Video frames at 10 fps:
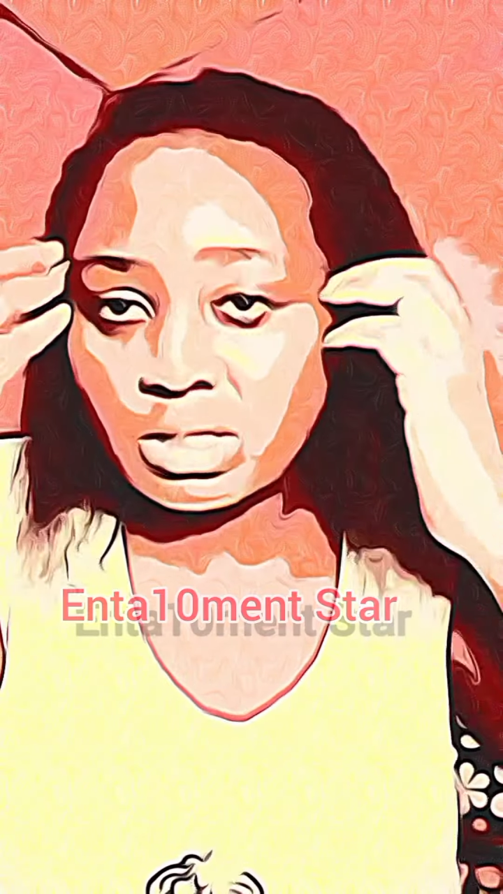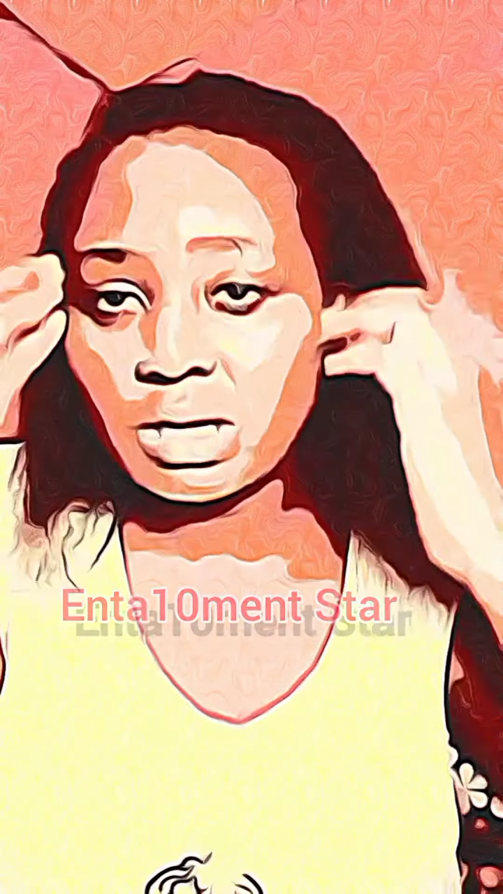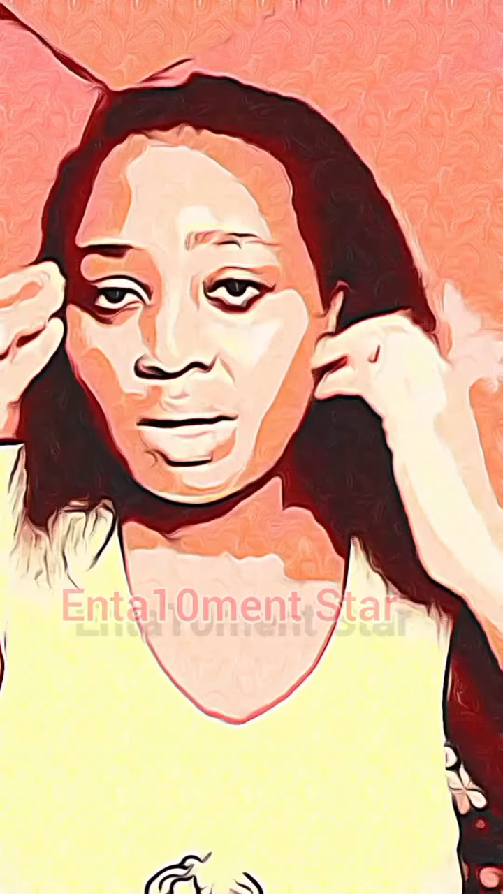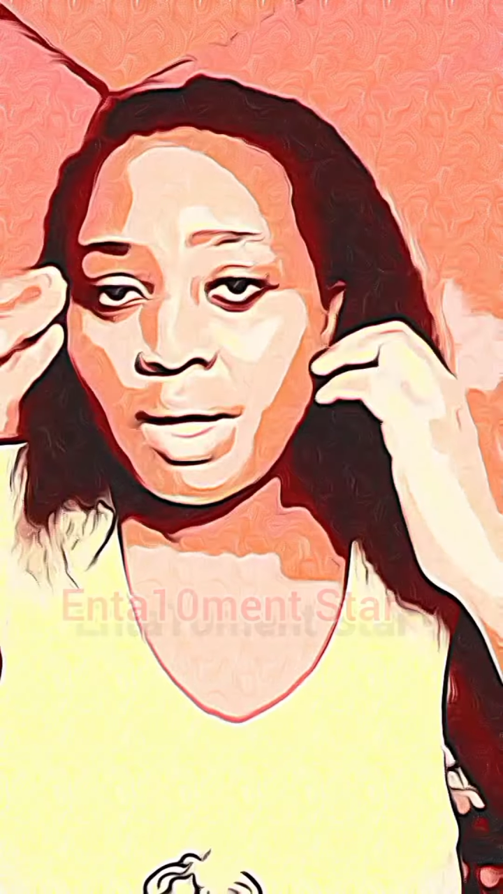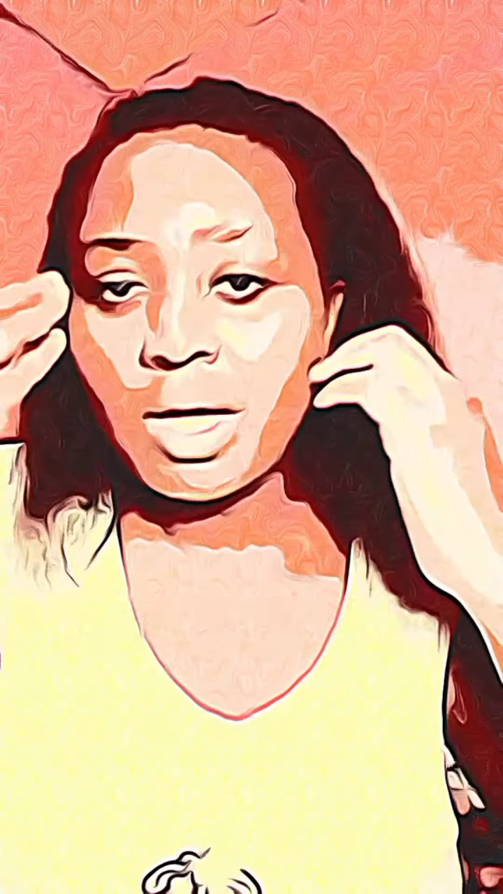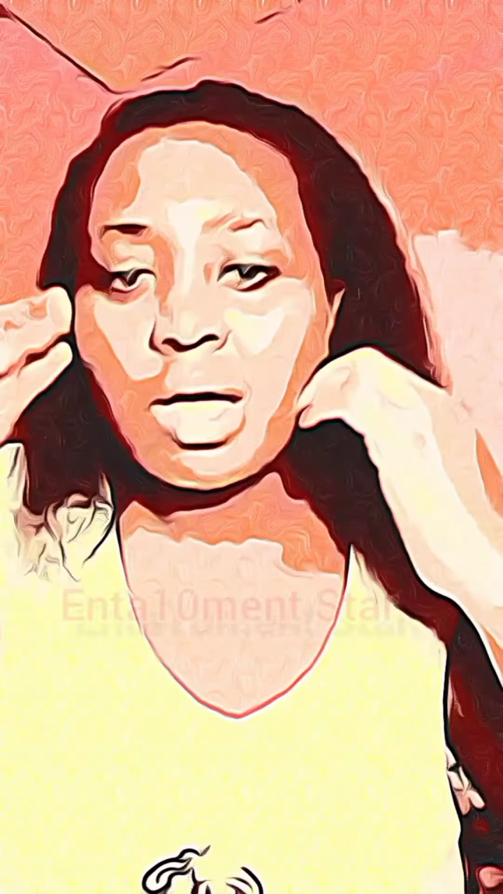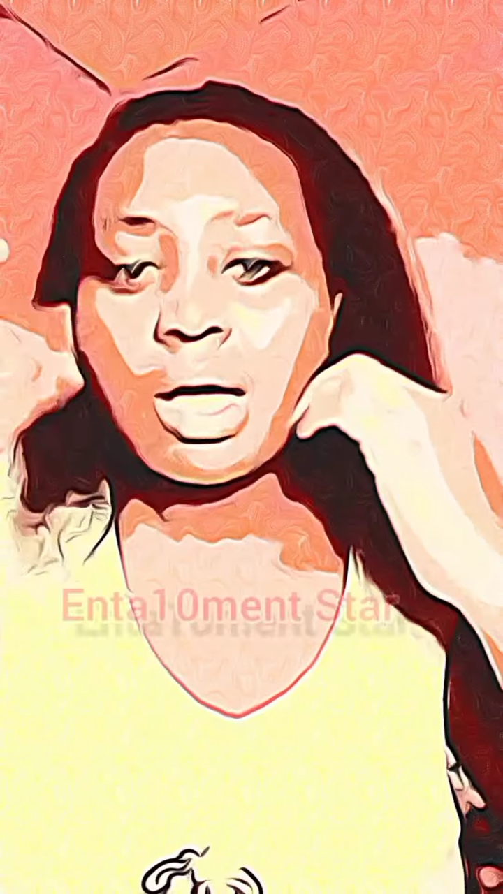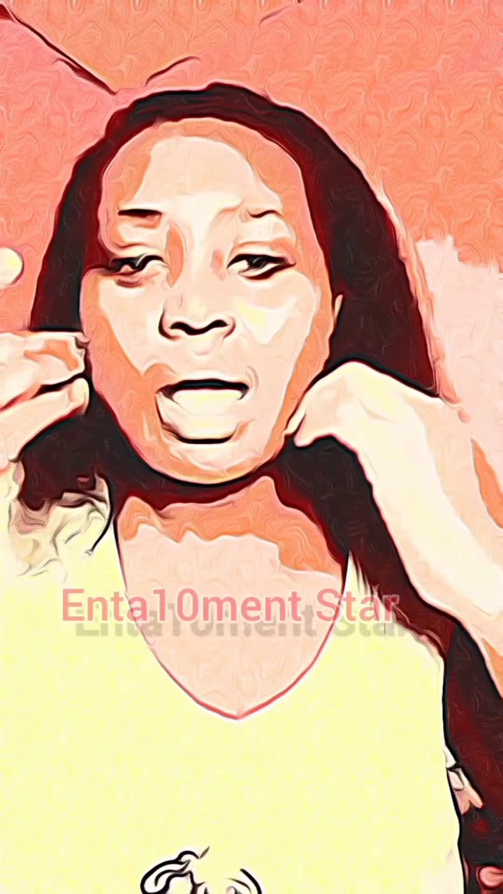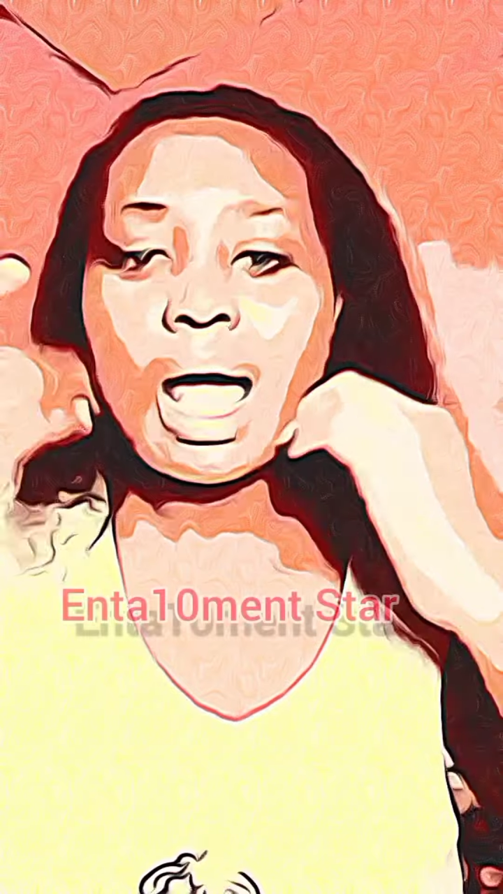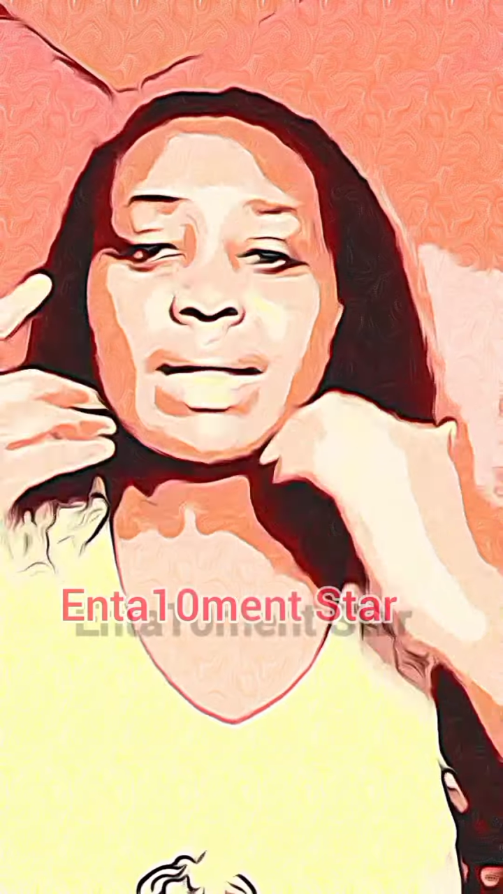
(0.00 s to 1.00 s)
and they do
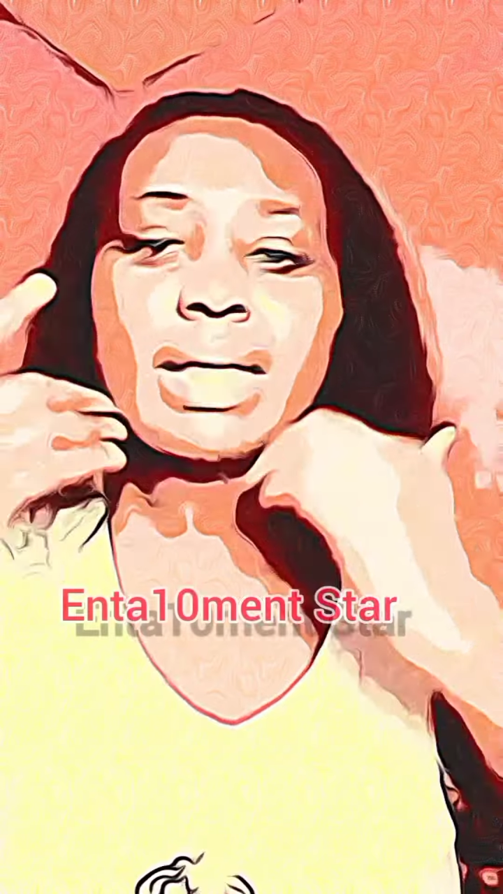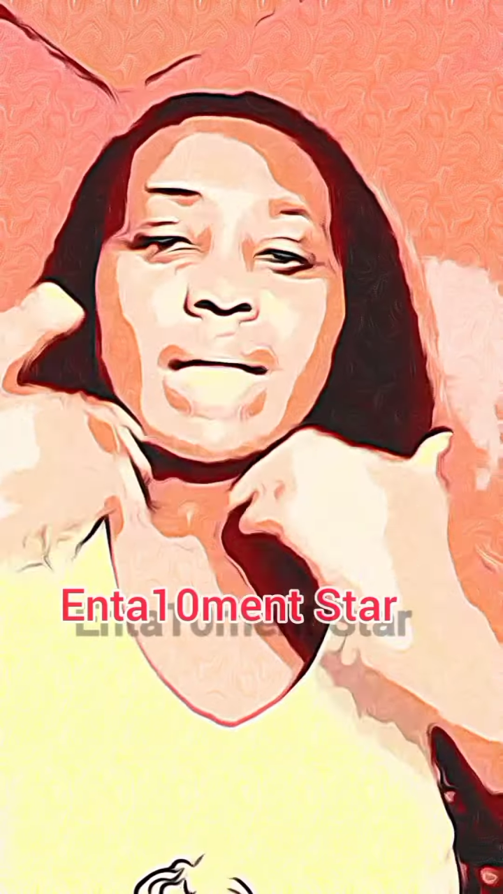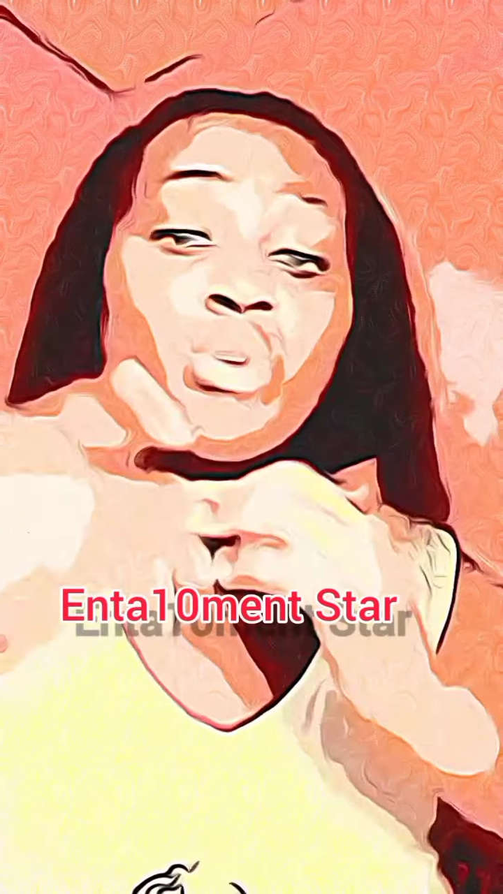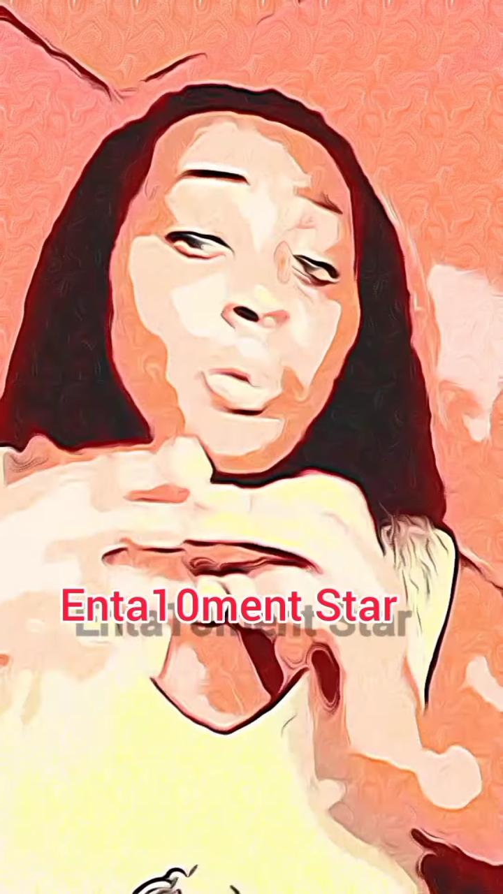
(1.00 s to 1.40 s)
better.